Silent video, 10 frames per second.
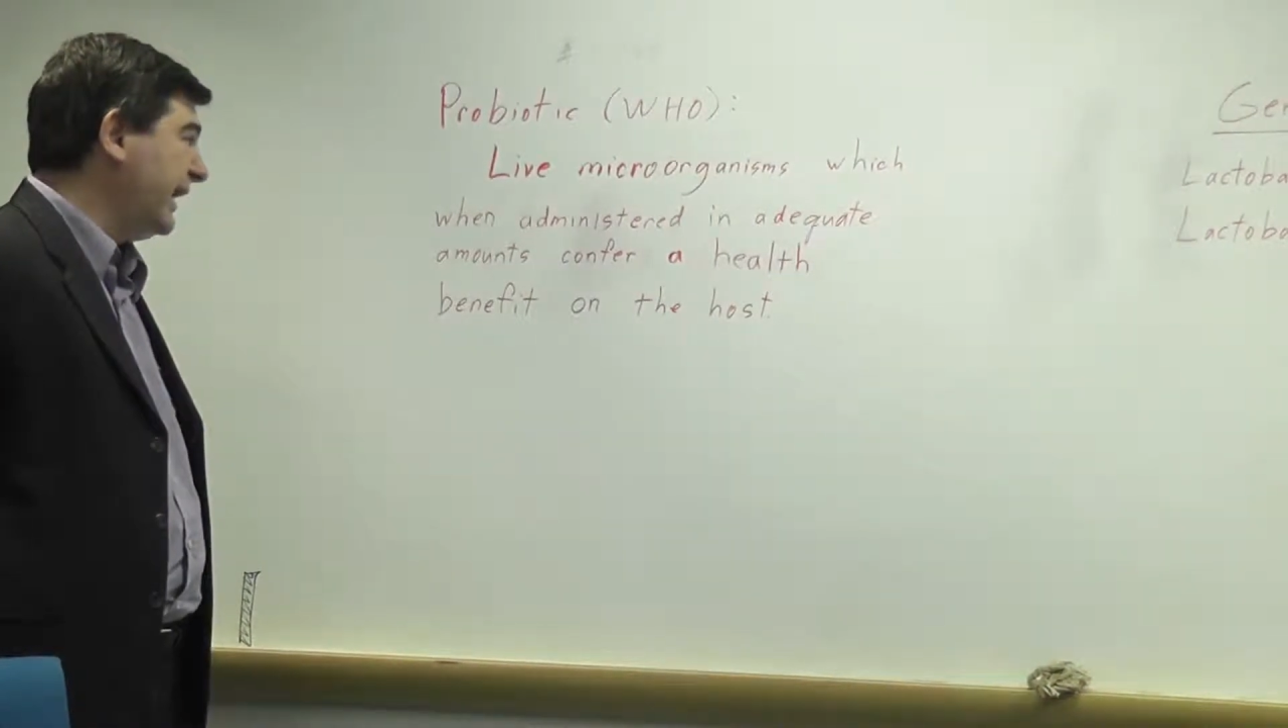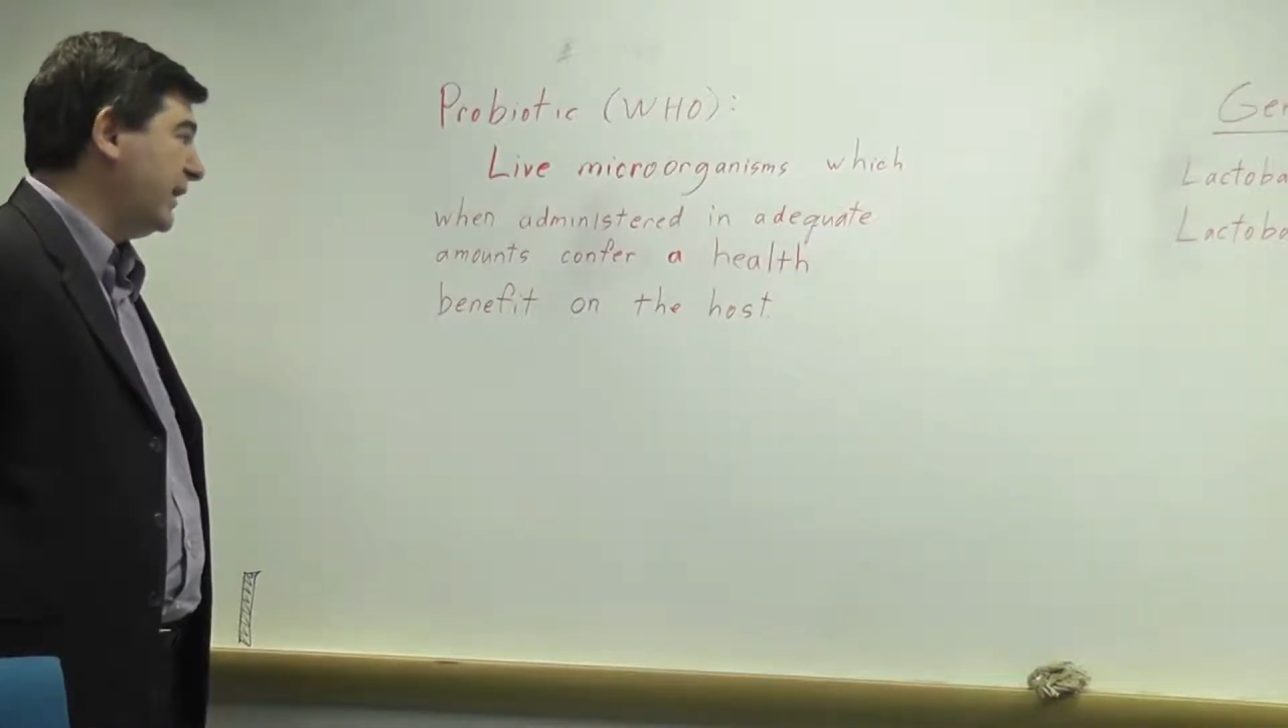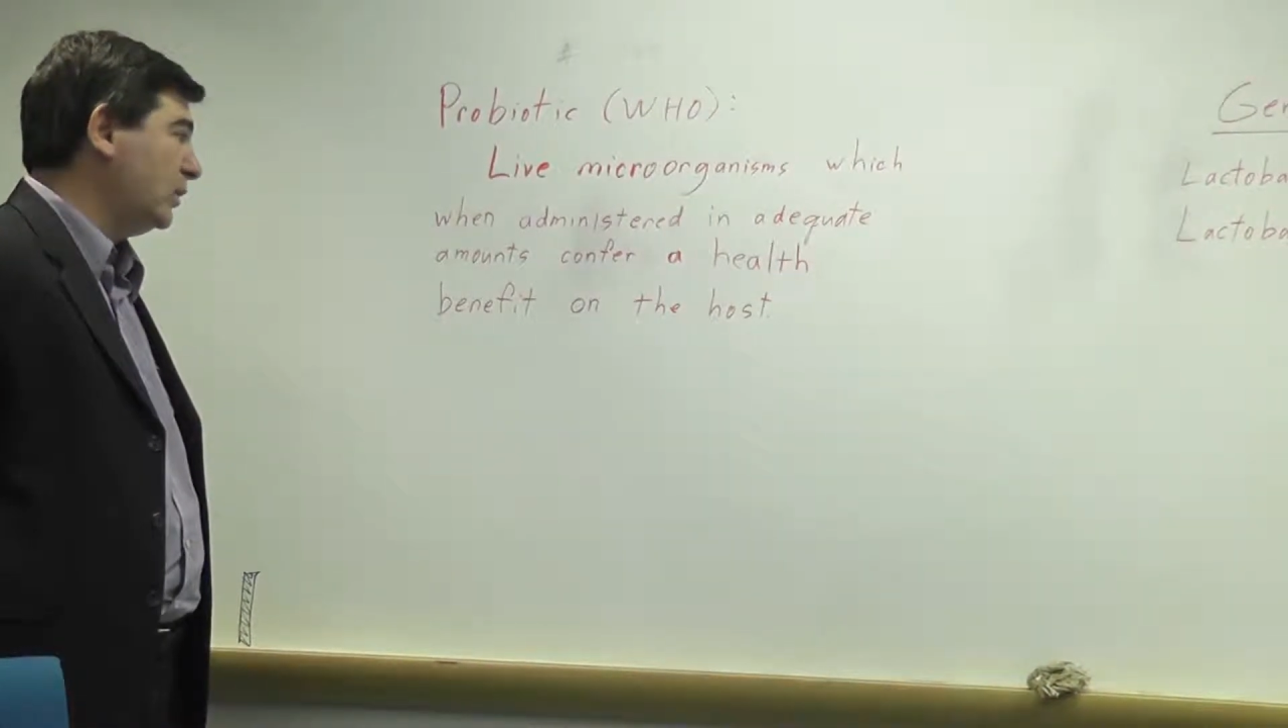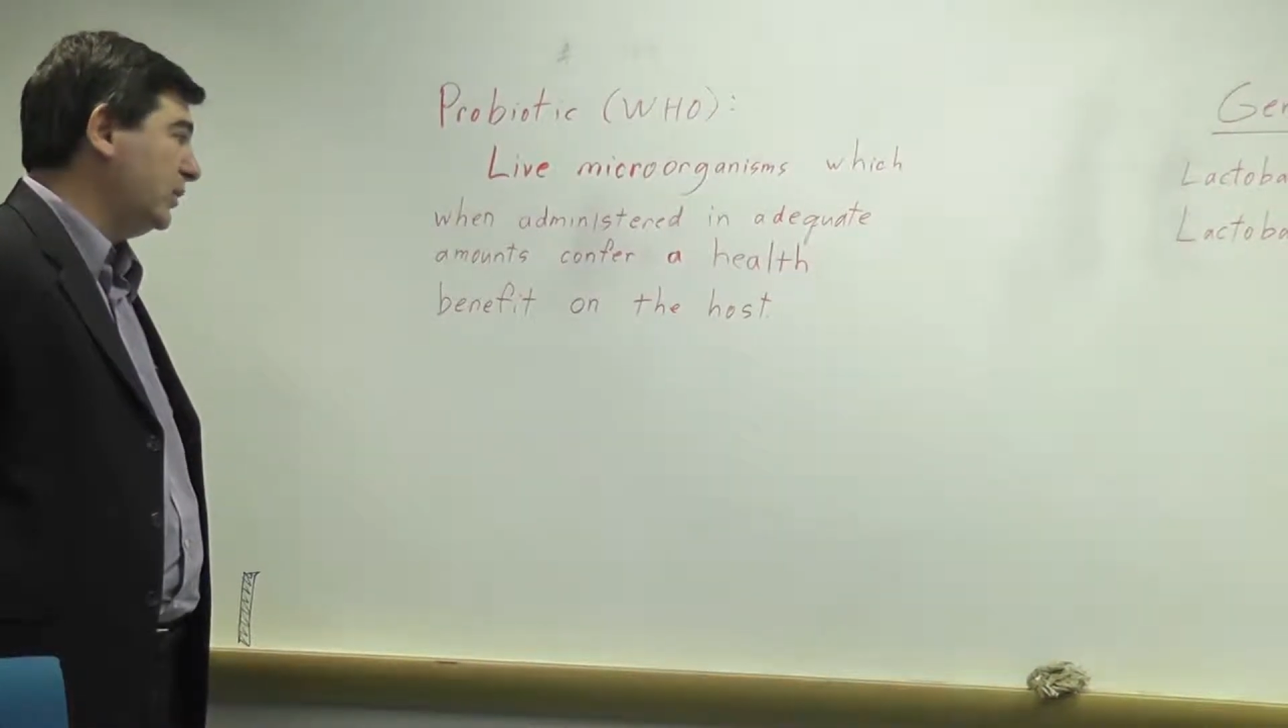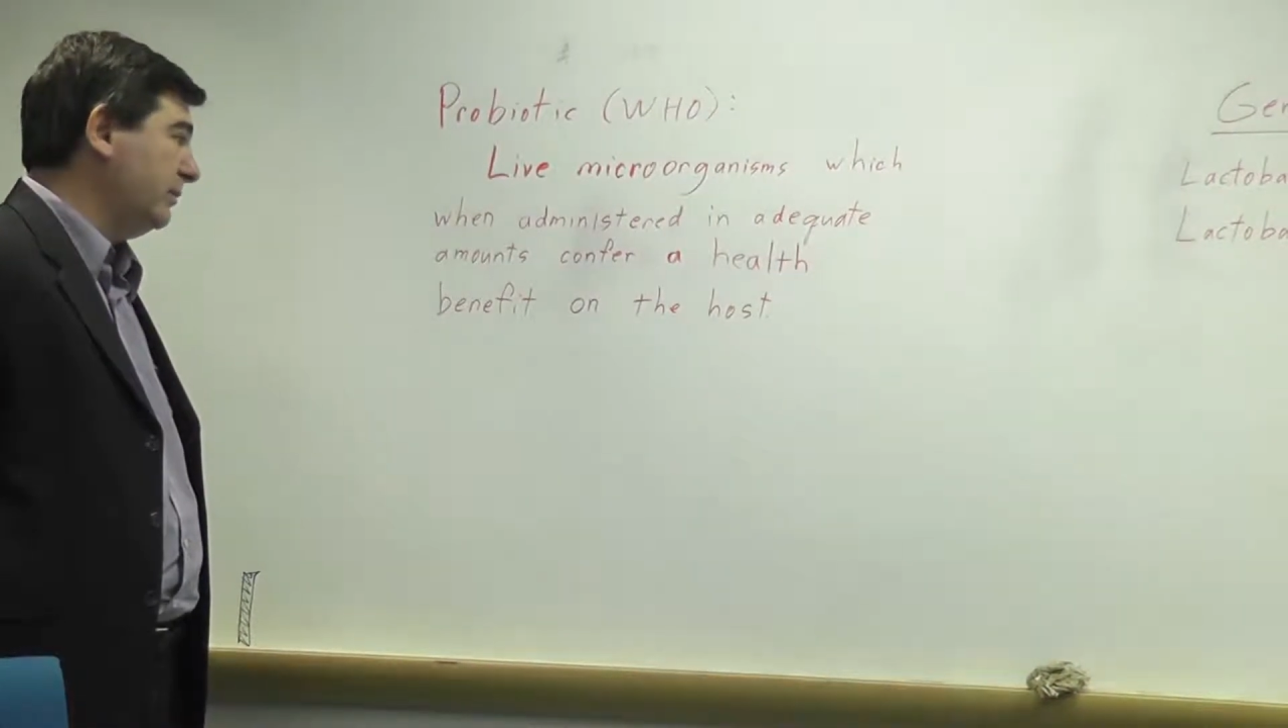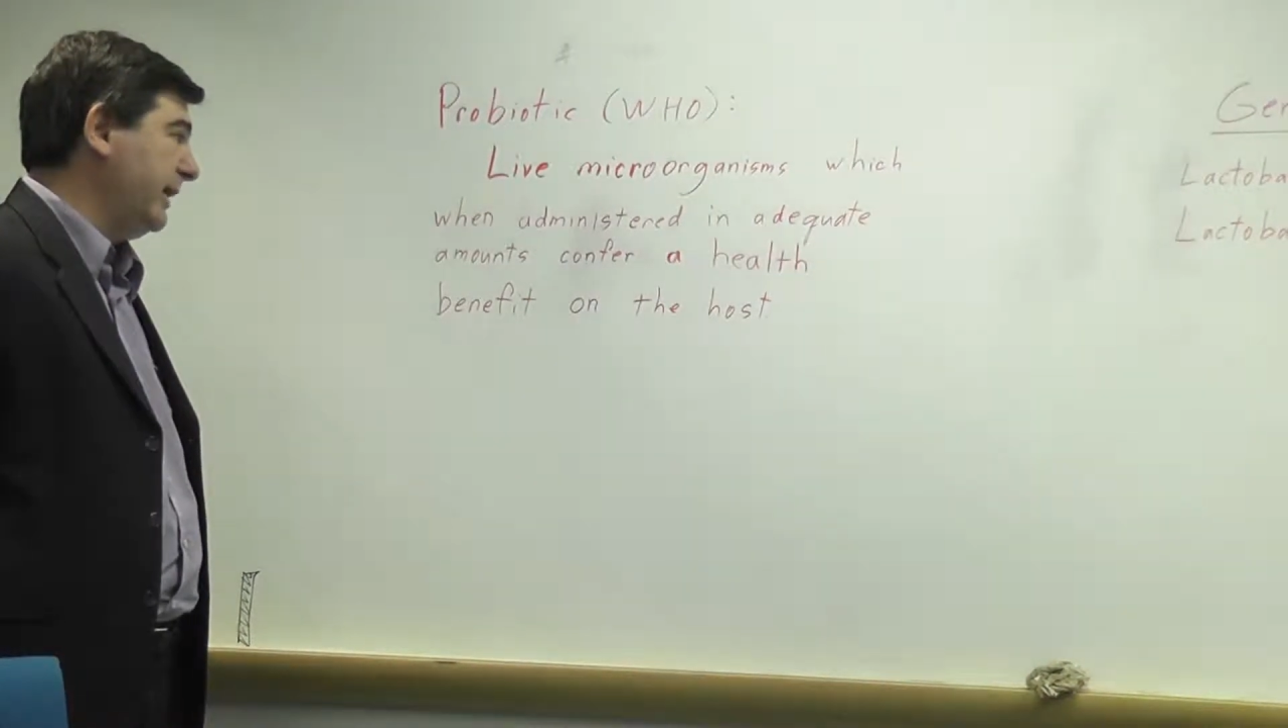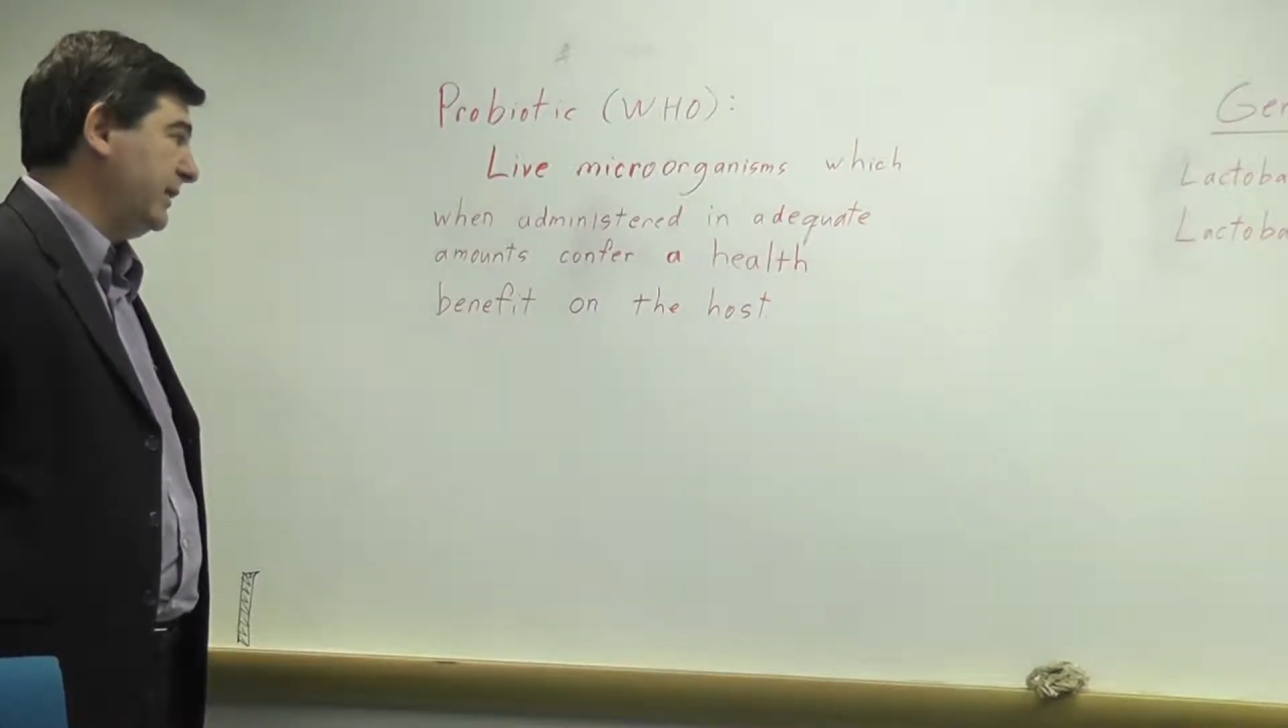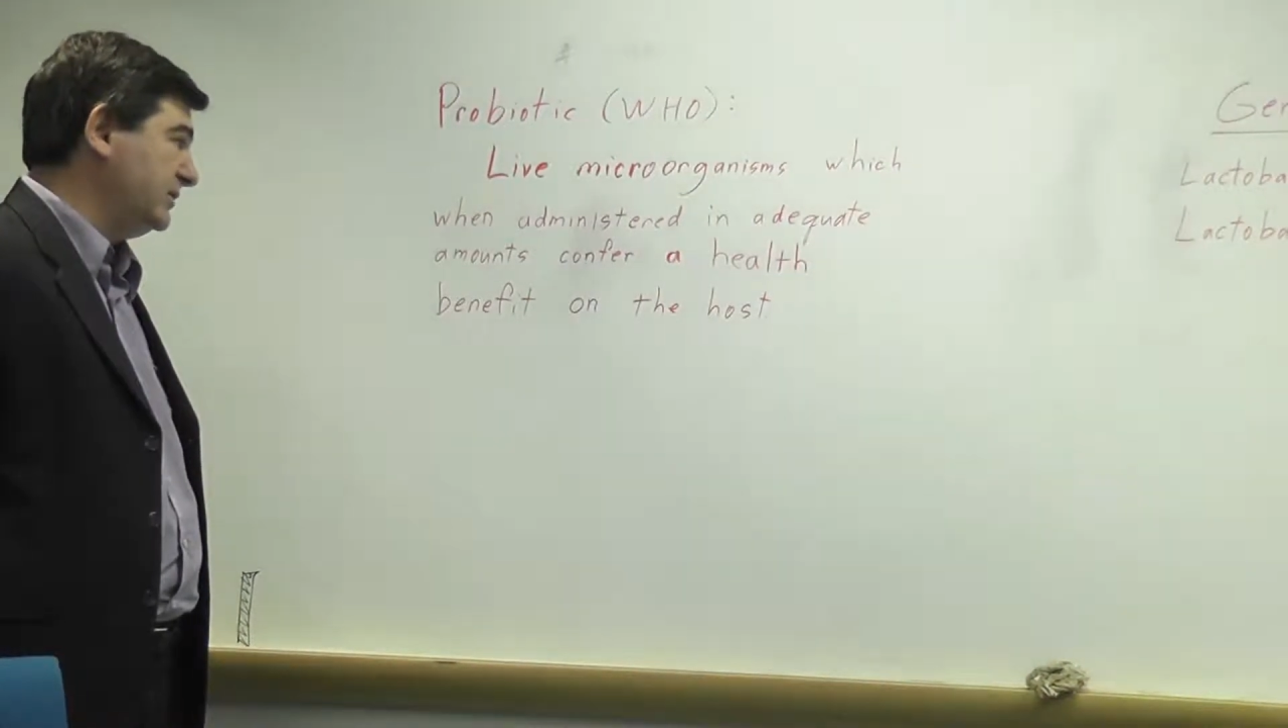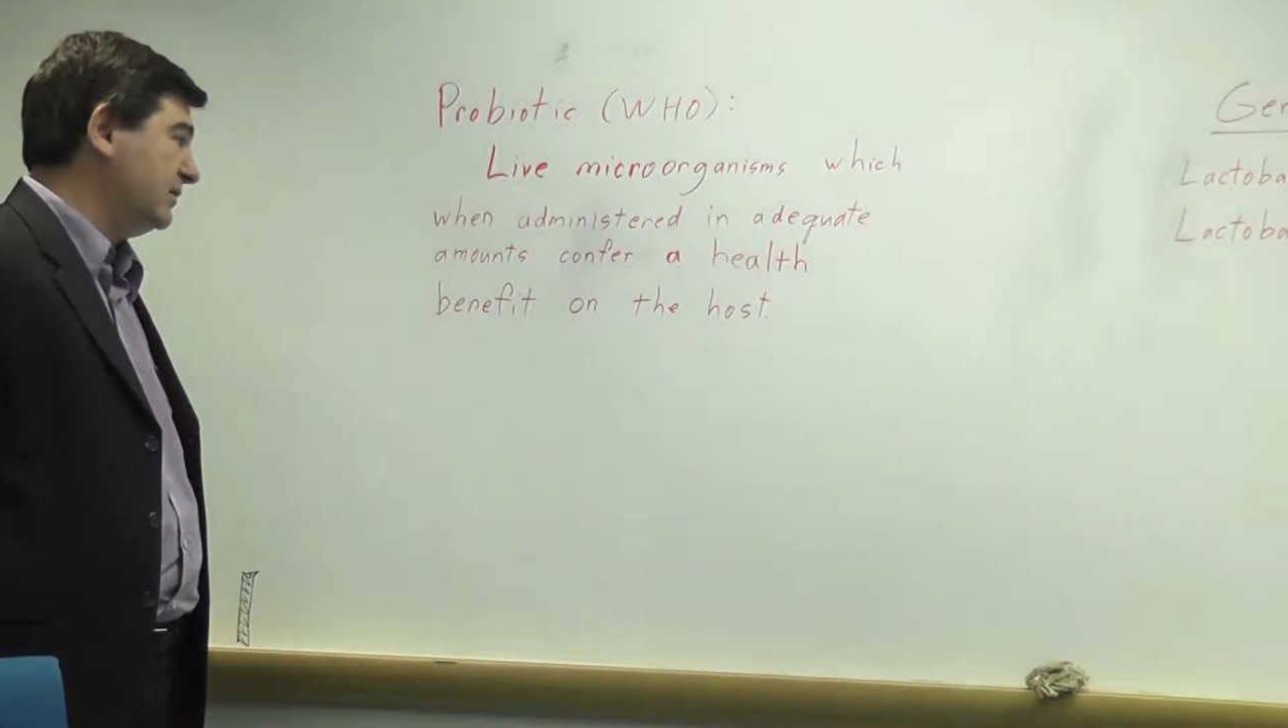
adequate amounts,